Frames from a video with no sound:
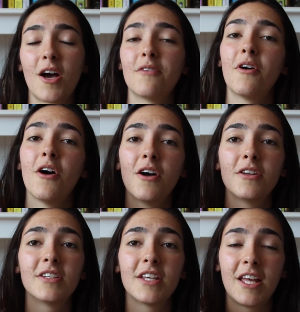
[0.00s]
but I've
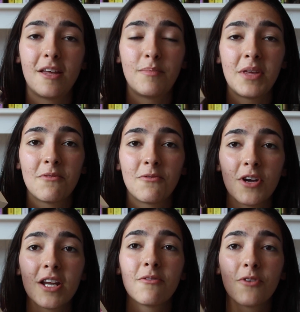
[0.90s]
heard it be
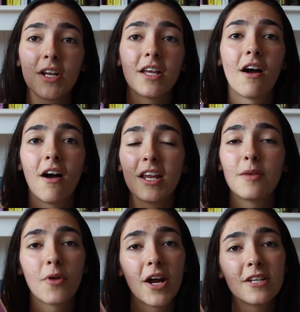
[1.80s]
really, really
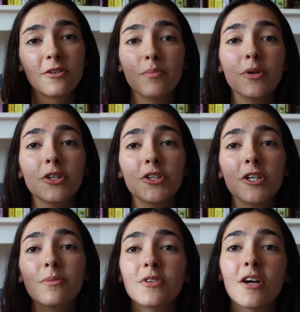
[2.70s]
highly praised on
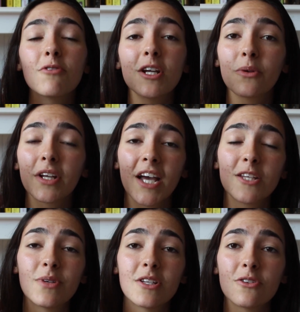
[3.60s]
BookTube, so I really want to
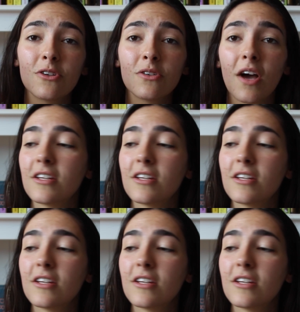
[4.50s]
get to it soon.